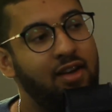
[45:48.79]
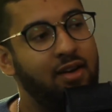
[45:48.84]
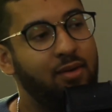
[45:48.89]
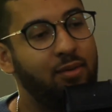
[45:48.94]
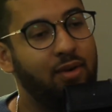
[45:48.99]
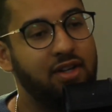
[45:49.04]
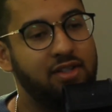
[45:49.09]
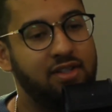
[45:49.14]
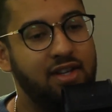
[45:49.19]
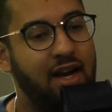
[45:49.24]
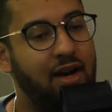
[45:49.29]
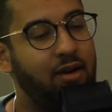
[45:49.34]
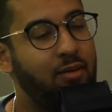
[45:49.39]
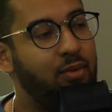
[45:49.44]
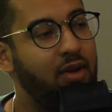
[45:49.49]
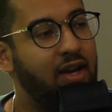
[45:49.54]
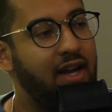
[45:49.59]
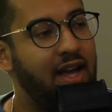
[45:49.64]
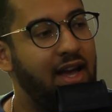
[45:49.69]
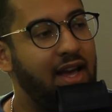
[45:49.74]
Whereas now I'm
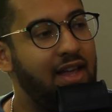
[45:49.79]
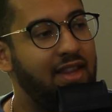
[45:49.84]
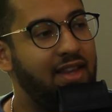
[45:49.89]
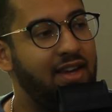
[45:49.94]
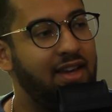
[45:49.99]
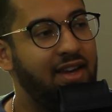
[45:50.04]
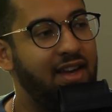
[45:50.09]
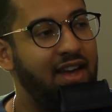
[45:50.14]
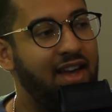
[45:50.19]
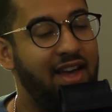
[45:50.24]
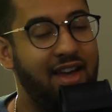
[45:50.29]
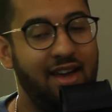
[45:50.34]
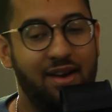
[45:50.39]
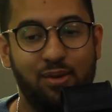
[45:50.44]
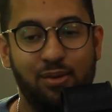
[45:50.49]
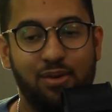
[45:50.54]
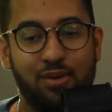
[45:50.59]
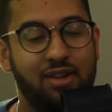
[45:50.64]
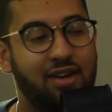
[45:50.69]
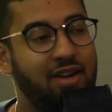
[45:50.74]
like, how the
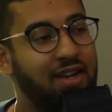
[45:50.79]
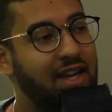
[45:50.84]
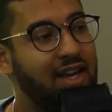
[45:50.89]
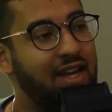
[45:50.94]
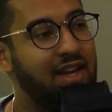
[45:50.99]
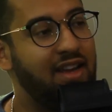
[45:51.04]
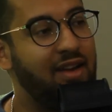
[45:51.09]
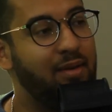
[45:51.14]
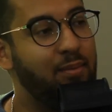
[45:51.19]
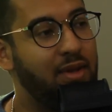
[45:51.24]
hell did I get here?